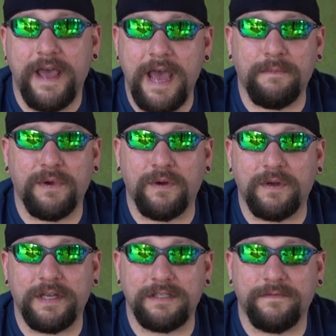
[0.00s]

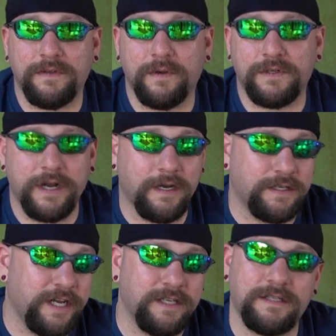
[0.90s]
ammo as if you were trying
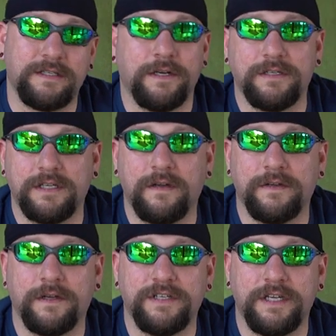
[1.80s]
to chase your
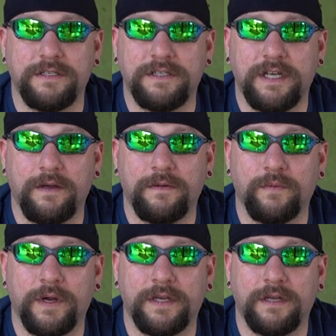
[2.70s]
tail
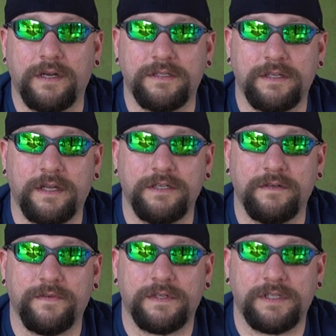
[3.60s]
working on a
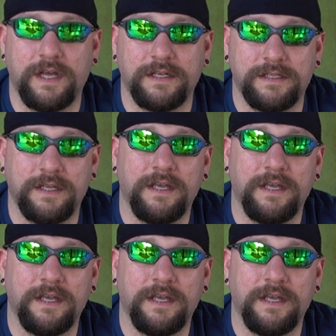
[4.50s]
tune for slugs.